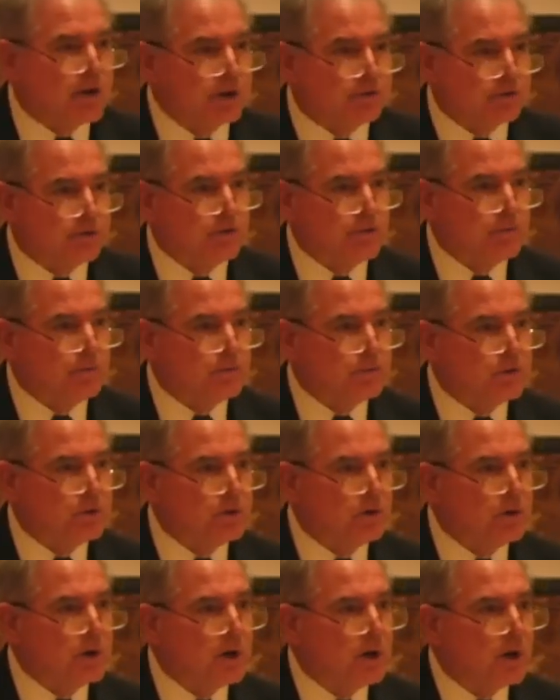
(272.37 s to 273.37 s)
on to them
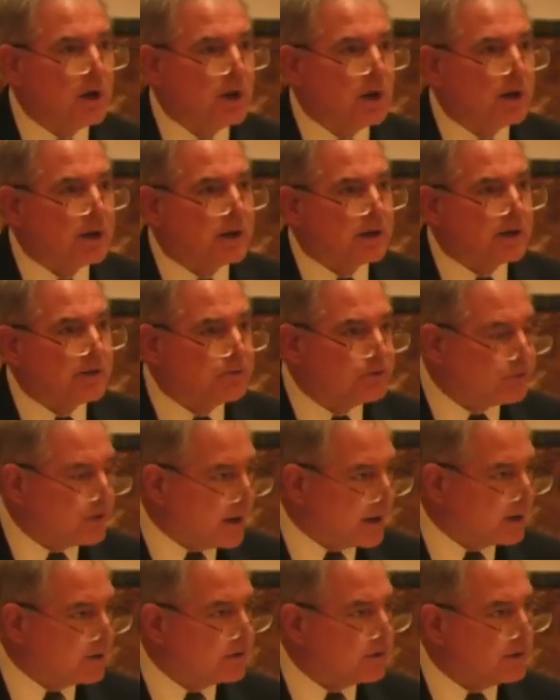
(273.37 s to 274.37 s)
too. And I was
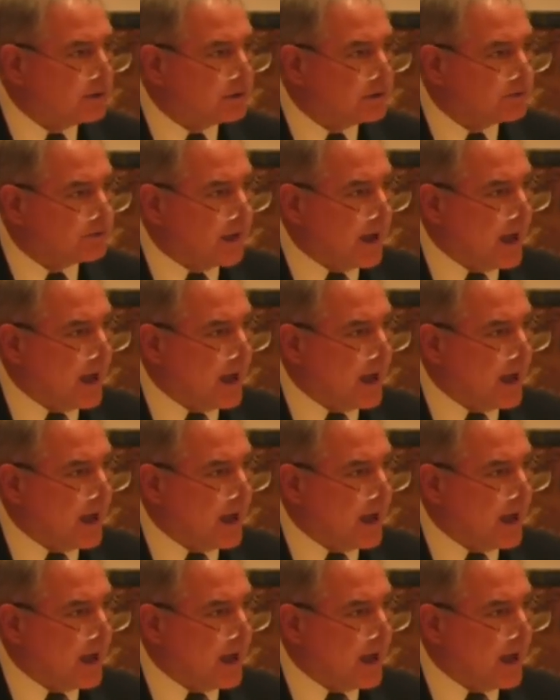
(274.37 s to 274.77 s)
saying to